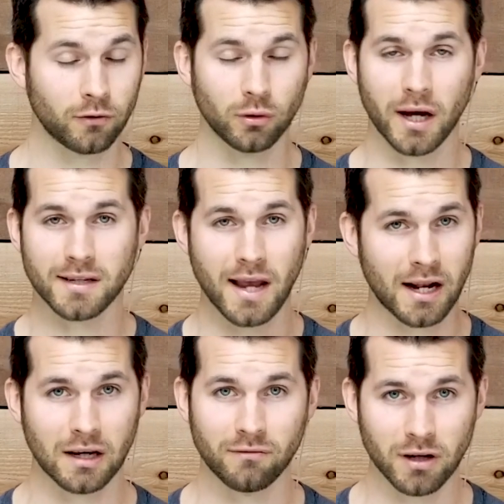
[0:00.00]
if you liked
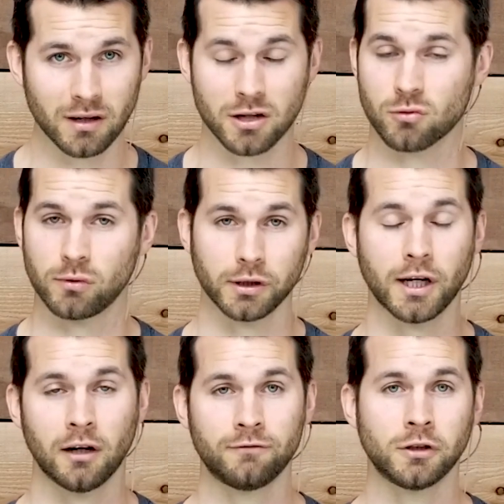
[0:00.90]
any of it. It's really
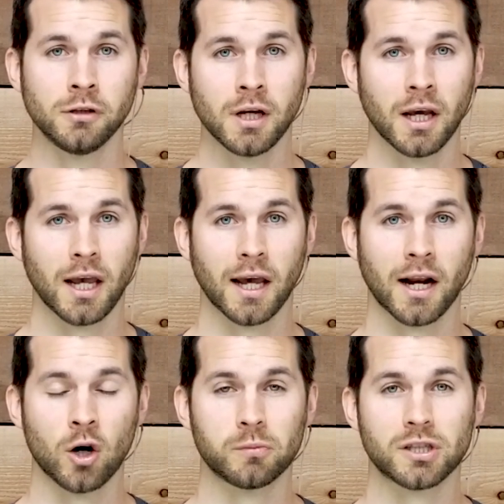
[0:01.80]
helpful, and I
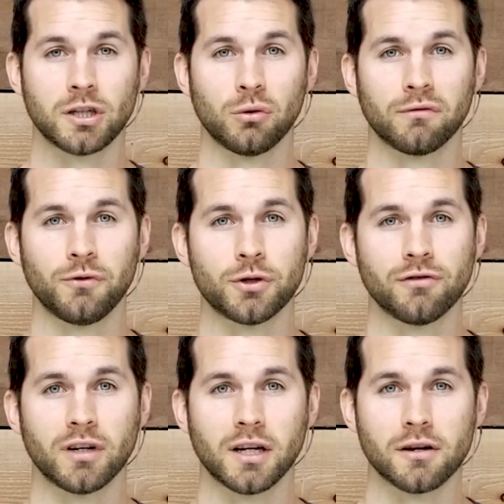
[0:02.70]
hope to see you on future
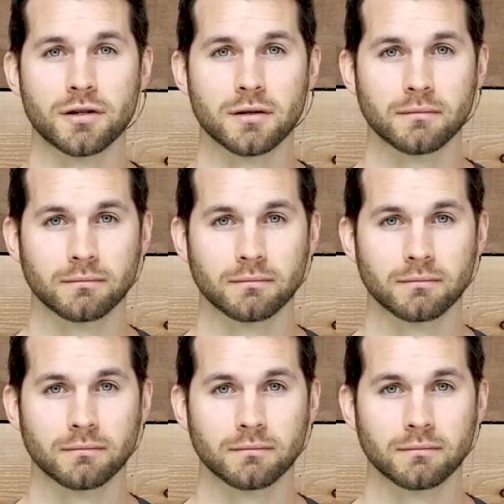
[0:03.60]
videos.